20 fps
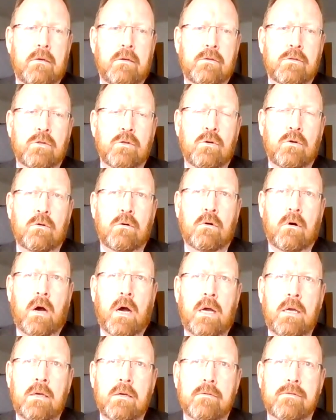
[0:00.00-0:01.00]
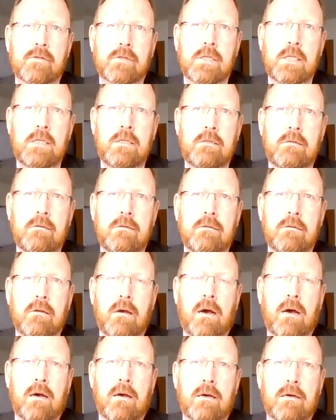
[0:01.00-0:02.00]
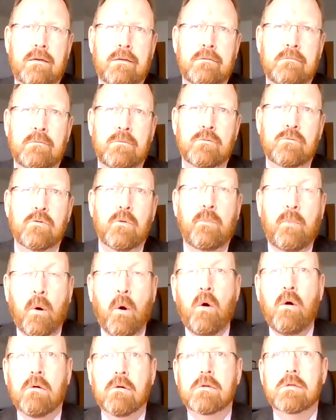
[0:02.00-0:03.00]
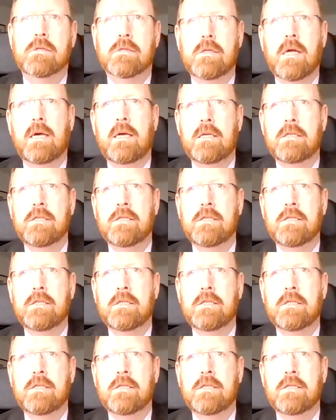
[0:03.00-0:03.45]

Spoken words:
So I have seen reports that